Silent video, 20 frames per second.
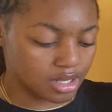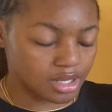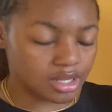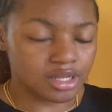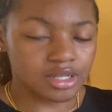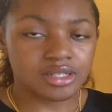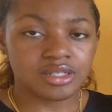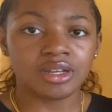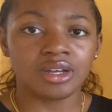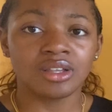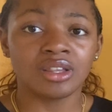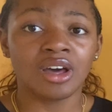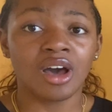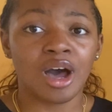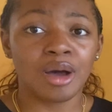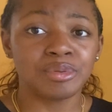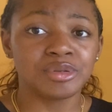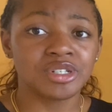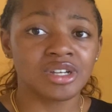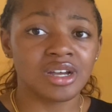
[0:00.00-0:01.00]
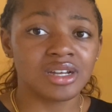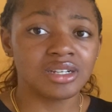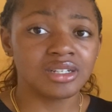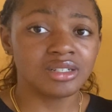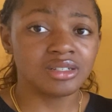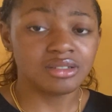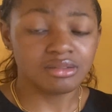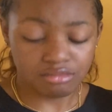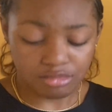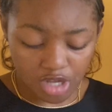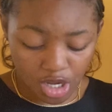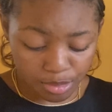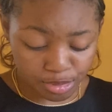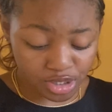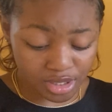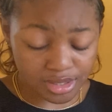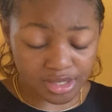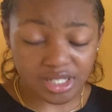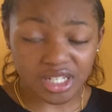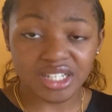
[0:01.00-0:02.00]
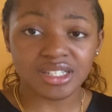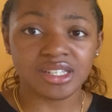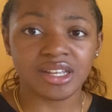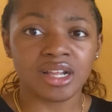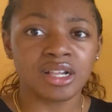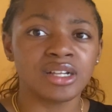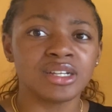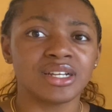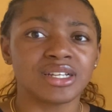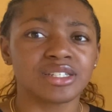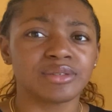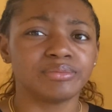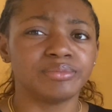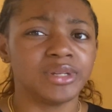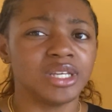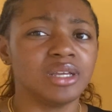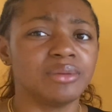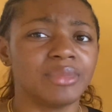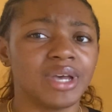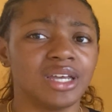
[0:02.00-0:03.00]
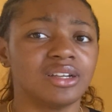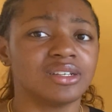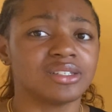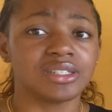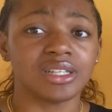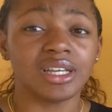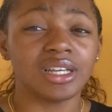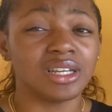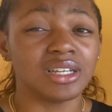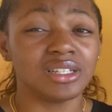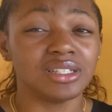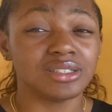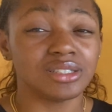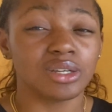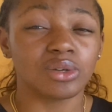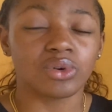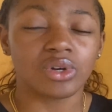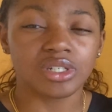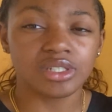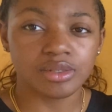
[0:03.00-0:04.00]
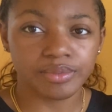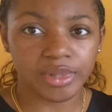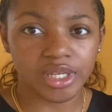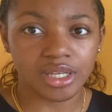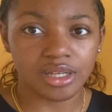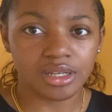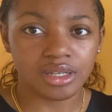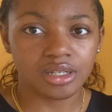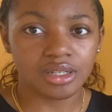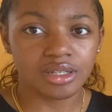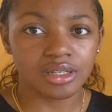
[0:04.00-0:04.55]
So the option C is telling us B minus A is equal to B.